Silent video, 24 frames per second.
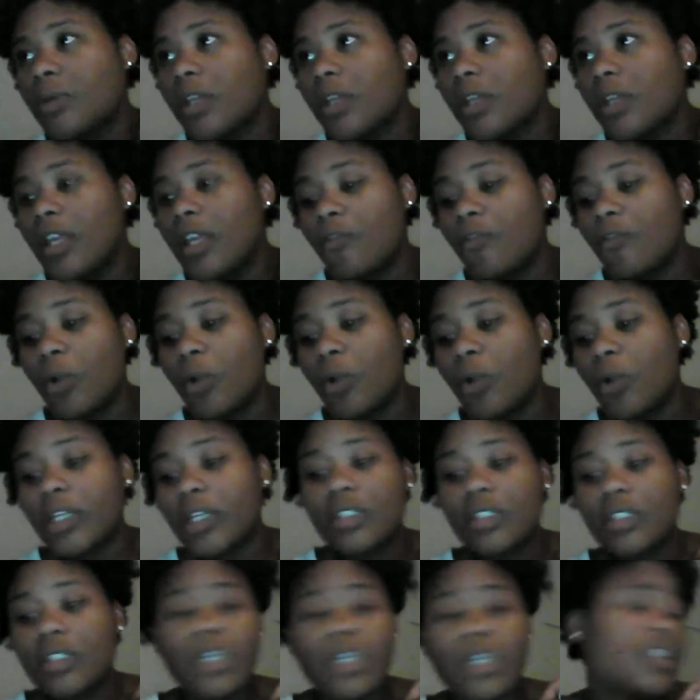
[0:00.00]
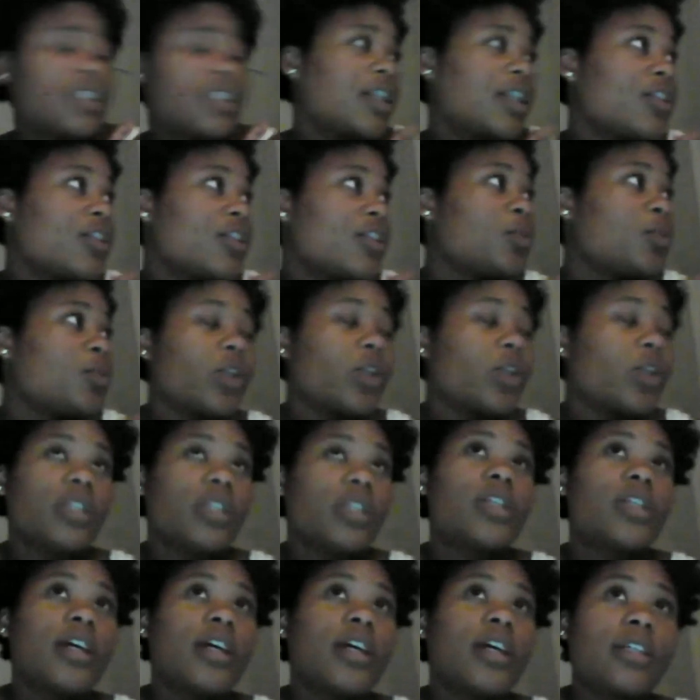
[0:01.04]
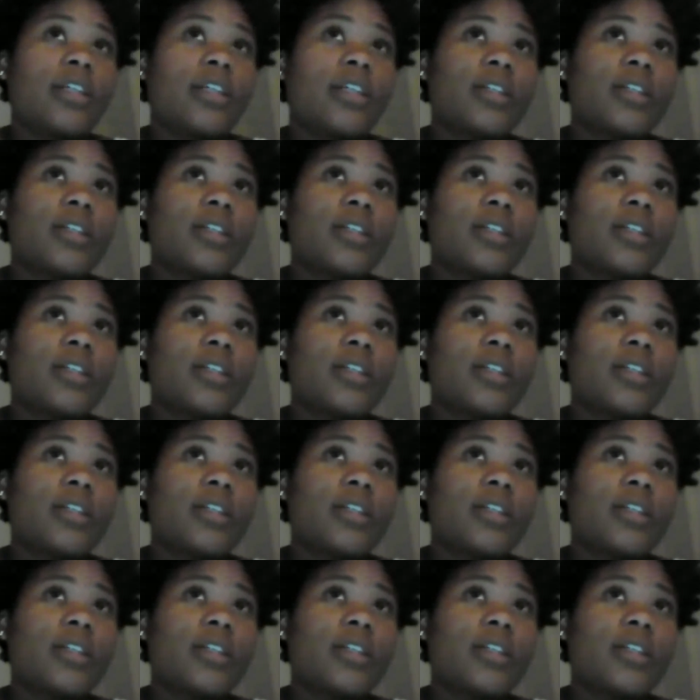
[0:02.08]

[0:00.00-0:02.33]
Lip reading: If Morgan Tuck declares, Morgan Tuck.